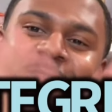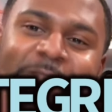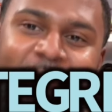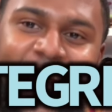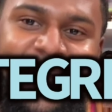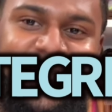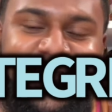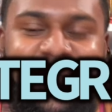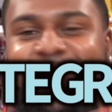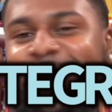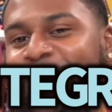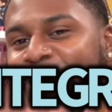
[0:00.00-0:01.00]

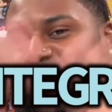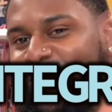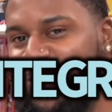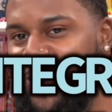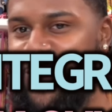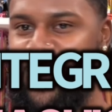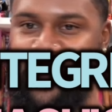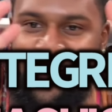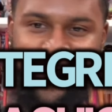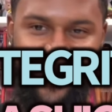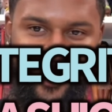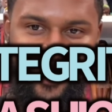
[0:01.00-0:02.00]
fashion doll
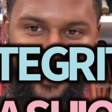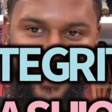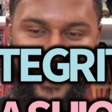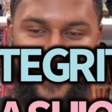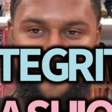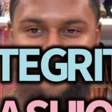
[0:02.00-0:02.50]
haul,